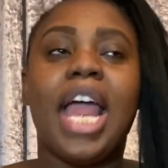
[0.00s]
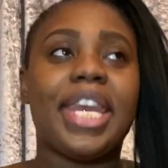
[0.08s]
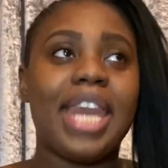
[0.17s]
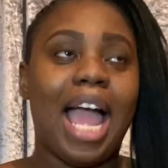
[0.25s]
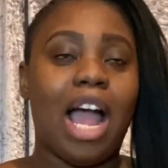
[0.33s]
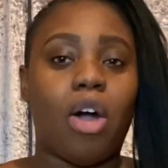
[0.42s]

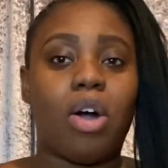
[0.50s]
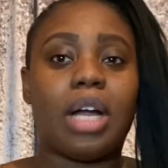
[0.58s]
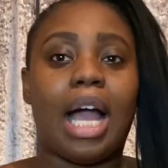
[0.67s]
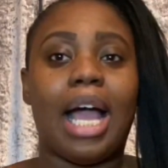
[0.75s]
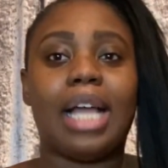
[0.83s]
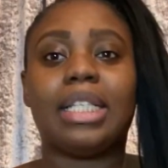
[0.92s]
Now,
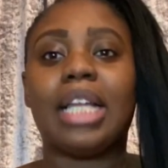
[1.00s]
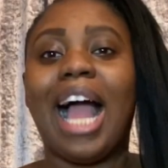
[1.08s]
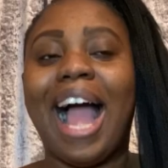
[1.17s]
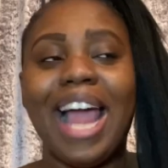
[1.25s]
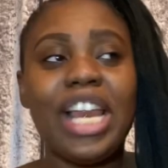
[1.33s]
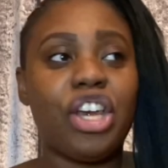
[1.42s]
guys,
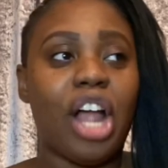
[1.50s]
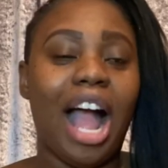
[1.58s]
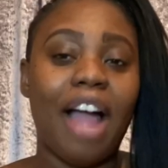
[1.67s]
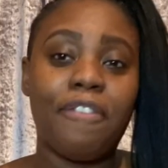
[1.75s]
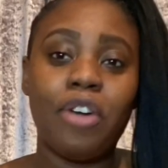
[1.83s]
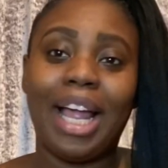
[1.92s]
I,
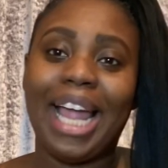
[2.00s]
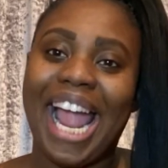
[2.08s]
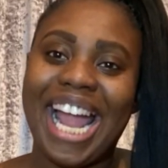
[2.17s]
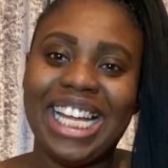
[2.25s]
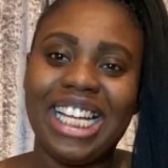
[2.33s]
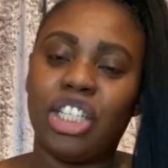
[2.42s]
I feel like
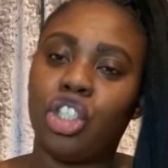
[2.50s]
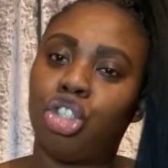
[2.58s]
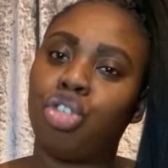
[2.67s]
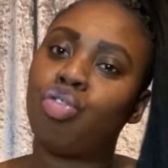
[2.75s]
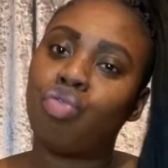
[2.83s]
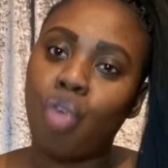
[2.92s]
hate is a
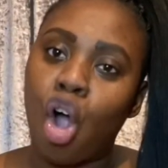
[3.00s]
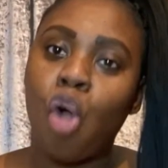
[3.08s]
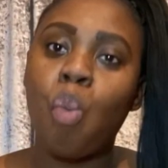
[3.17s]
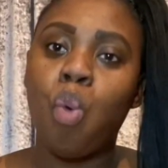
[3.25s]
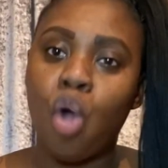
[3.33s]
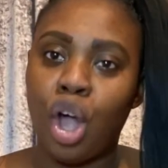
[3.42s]

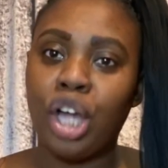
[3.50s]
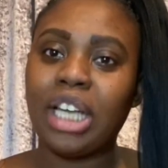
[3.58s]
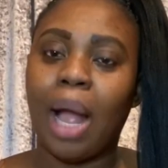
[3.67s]
strong word.